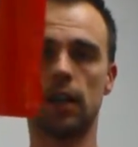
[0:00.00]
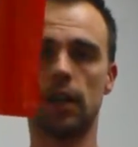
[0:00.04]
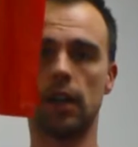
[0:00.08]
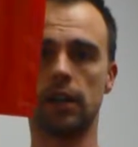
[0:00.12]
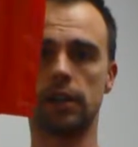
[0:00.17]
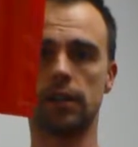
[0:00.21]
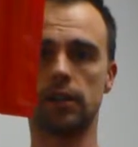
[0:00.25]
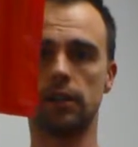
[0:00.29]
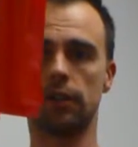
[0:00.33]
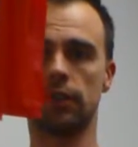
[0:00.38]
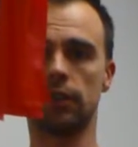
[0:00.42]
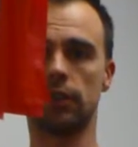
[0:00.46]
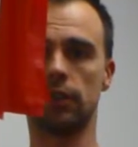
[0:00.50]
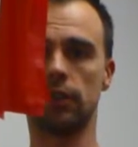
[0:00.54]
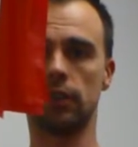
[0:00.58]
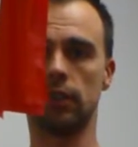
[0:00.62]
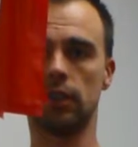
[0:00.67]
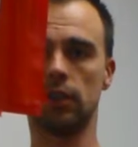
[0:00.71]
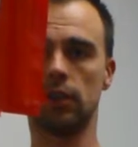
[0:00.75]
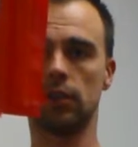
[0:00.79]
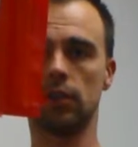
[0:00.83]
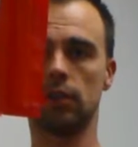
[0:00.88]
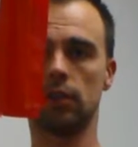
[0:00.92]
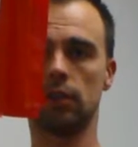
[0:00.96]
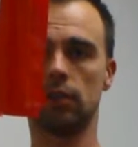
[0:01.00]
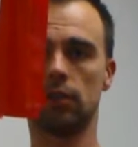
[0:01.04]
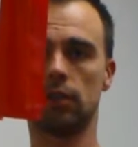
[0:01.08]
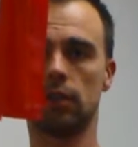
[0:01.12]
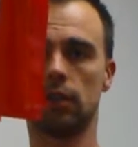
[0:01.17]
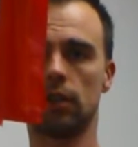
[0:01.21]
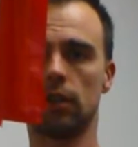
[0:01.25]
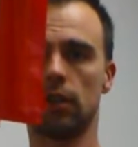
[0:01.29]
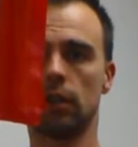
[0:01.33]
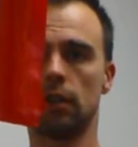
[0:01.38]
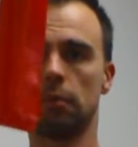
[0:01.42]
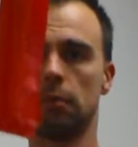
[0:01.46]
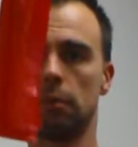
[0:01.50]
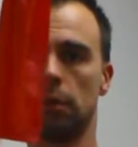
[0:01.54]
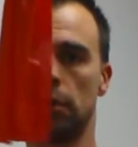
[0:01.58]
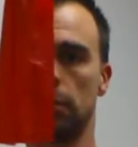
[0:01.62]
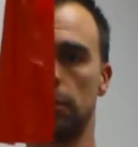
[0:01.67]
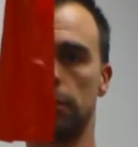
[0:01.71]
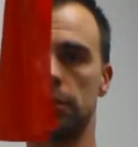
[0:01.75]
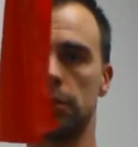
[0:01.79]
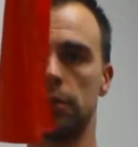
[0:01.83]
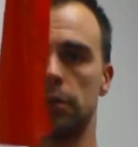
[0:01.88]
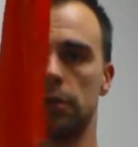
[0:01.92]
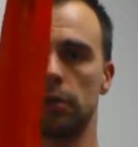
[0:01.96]
as high as you feel you need to,
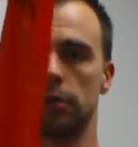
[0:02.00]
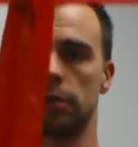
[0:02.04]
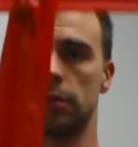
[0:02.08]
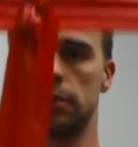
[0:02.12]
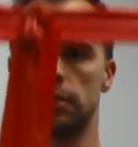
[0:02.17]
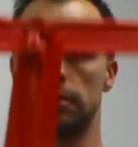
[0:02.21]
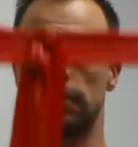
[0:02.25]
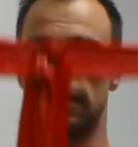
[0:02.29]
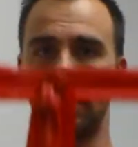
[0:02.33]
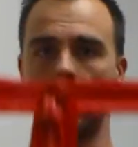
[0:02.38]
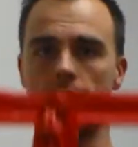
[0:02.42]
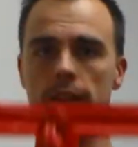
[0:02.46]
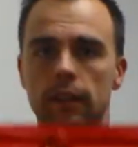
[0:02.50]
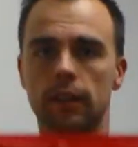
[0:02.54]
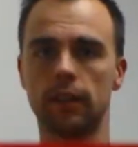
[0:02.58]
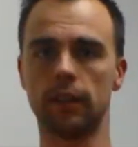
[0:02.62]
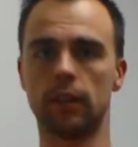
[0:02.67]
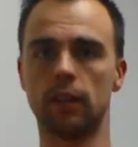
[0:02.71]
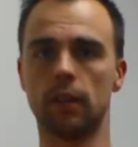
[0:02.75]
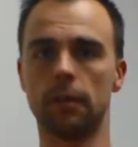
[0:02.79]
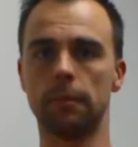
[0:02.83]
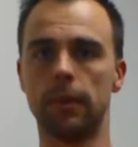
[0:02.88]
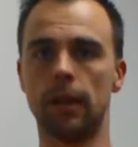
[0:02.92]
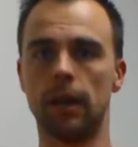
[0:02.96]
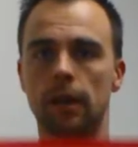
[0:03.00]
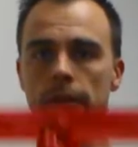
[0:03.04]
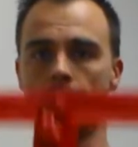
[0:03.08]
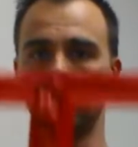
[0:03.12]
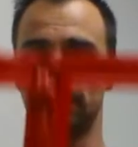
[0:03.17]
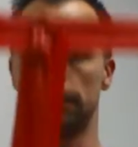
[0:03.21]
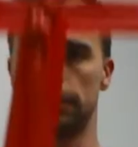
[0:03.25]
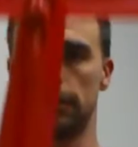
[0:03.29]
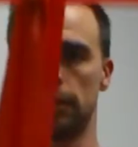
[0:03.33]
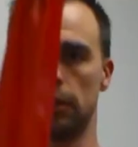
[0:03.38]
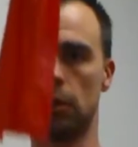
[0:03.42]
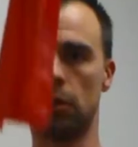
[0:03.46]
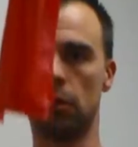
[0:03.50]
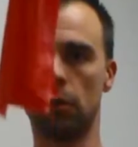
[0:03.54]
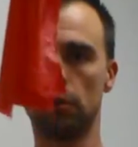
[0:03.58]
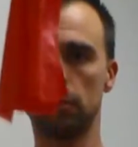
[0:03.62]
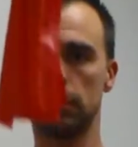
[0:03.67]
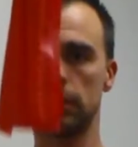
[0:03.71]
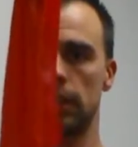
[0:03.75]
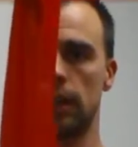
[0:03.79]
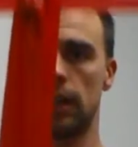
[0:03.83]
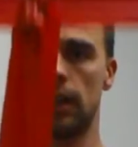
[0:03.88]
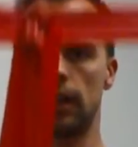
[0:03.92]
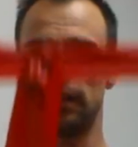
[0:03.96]
pull your shoulders back and come down. But the
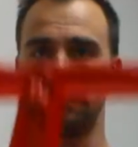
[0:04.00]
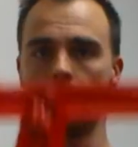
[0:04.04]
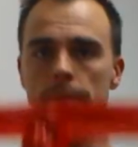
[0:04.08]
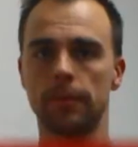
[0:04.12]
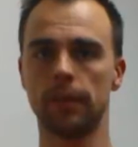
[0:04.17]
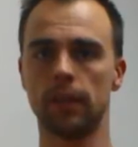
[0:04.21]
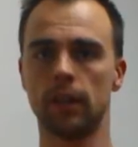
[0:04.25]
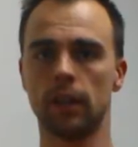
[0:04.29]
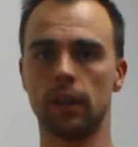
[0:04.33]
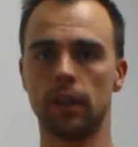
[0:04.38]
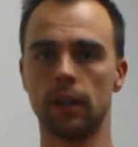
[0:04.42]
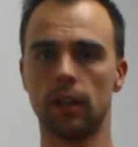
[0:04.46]
whole time,